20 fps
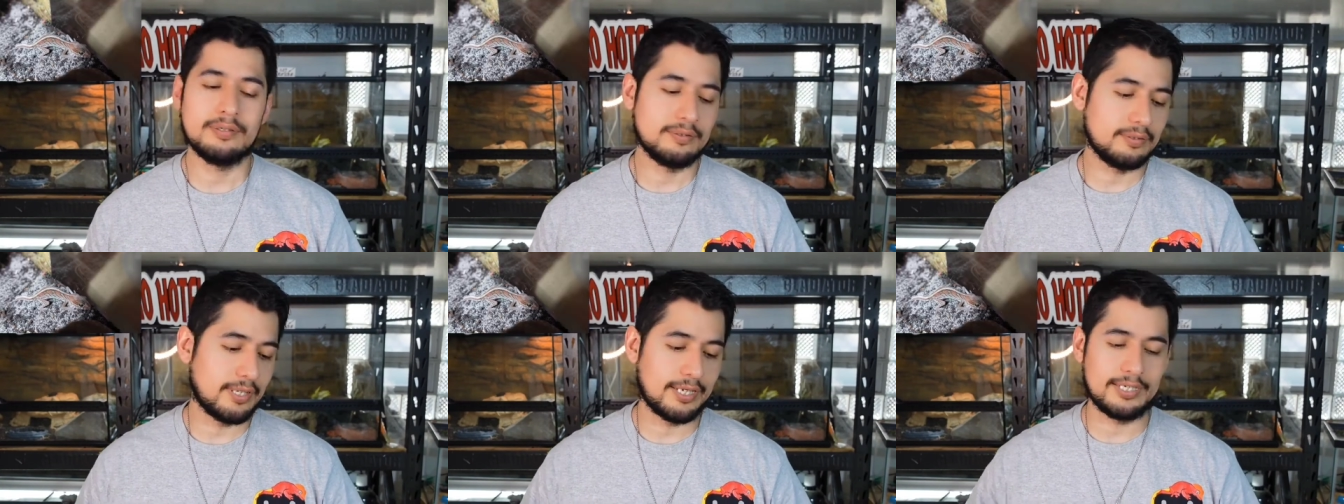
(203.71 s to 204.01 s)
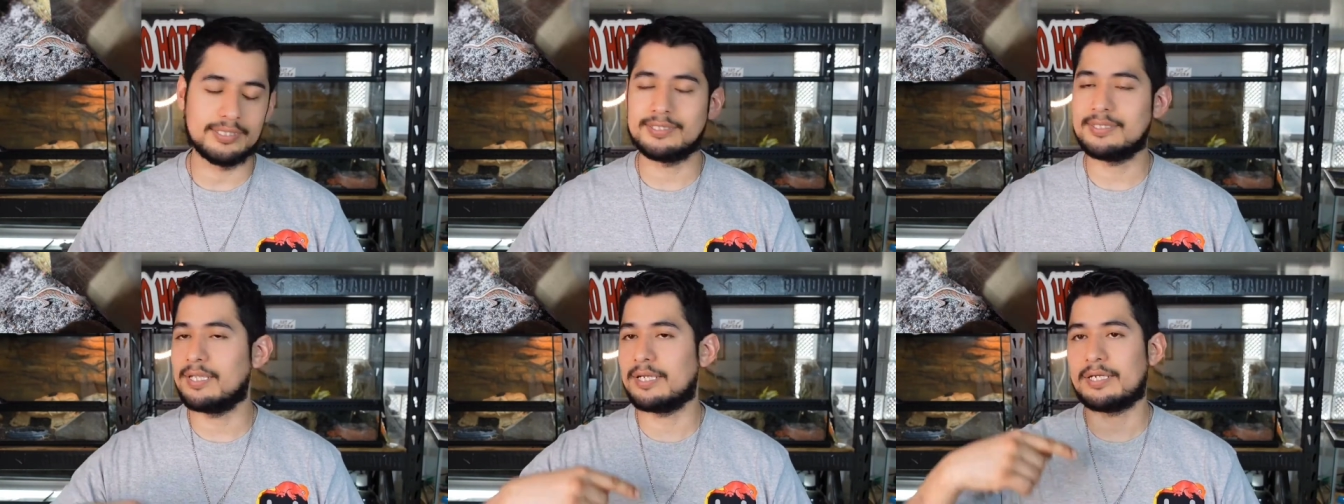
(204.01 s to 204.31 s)
That
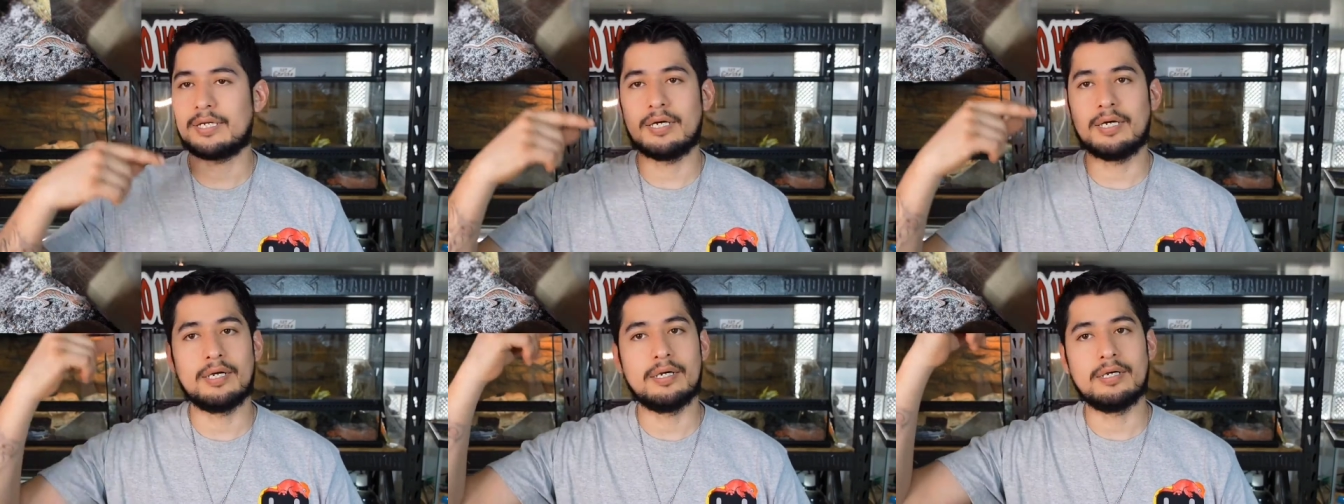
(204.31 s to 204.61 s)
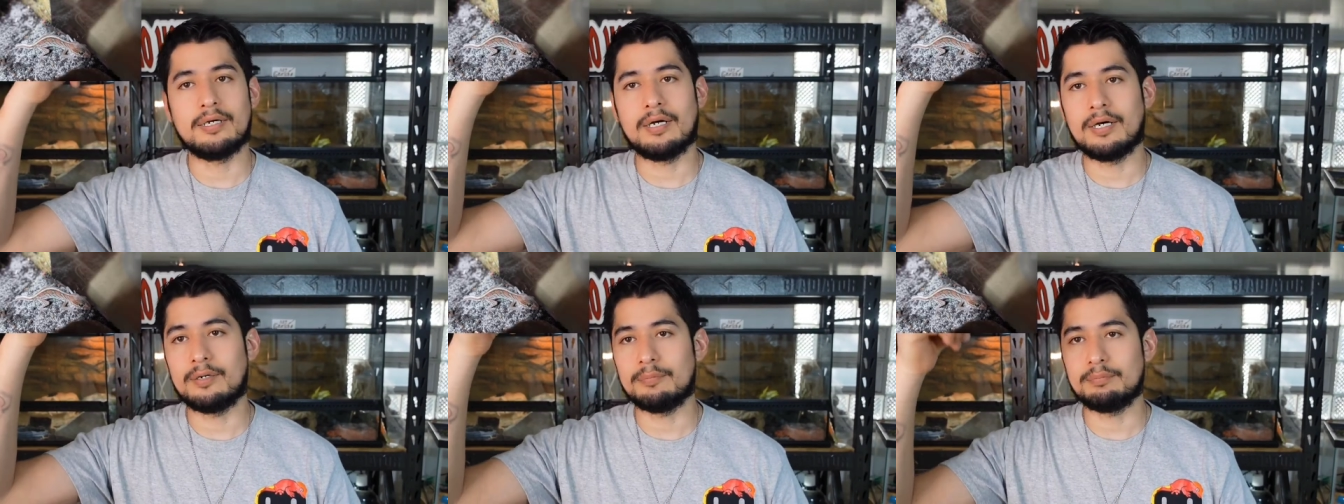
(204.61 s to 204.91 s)
is like a,
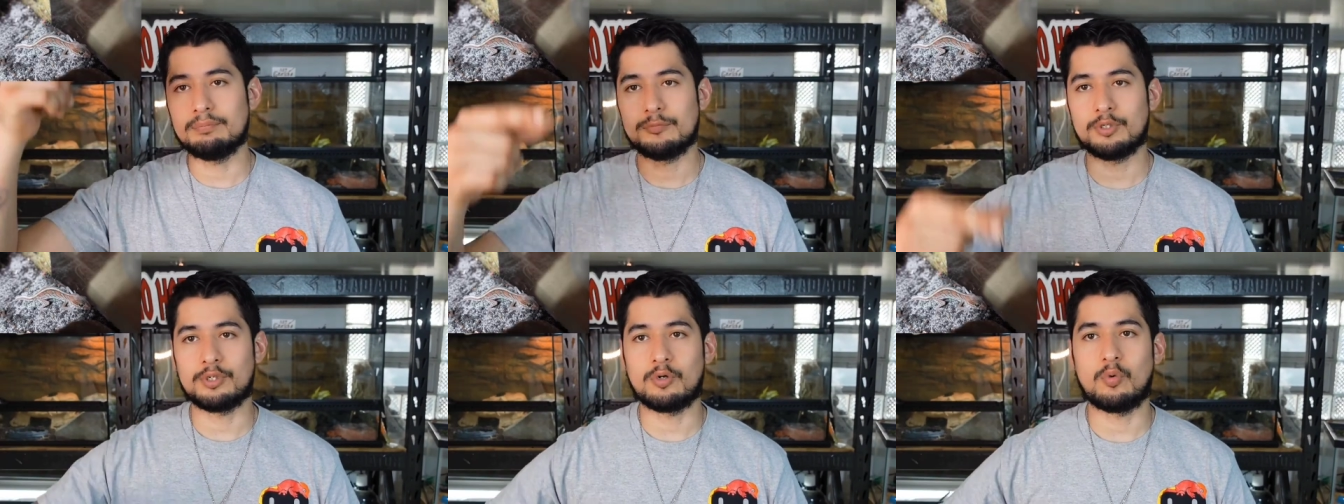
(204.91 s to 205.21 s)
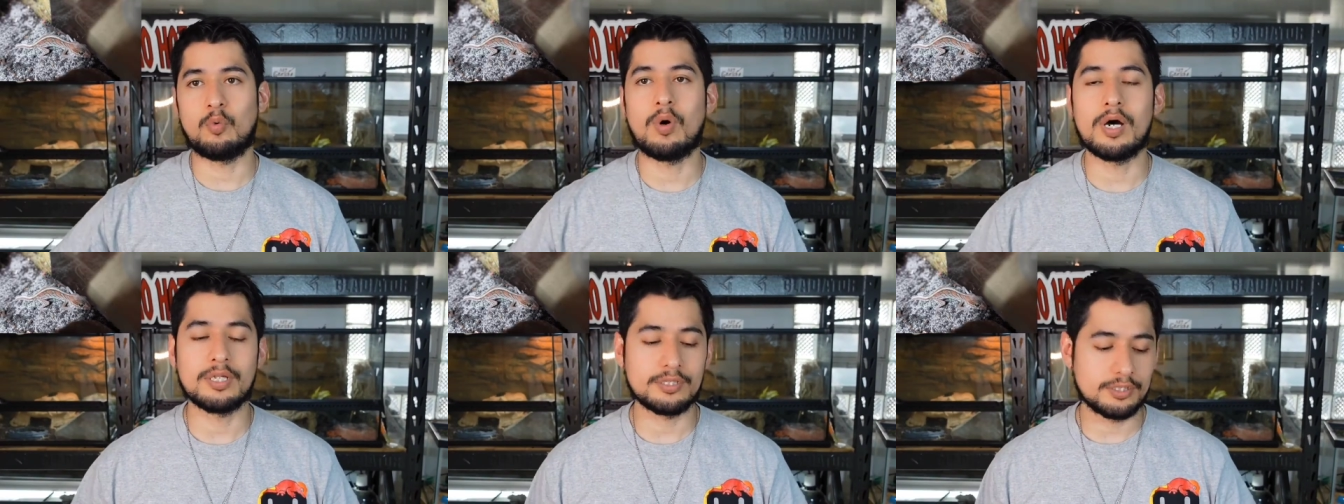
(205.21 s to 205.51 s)
a, you know
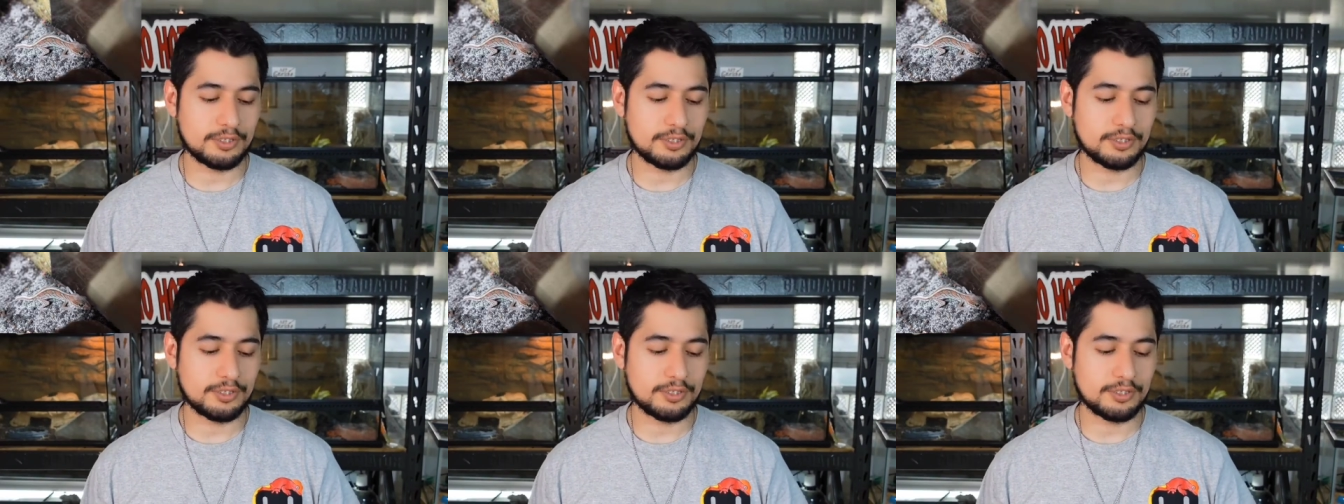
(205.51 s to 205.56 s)
one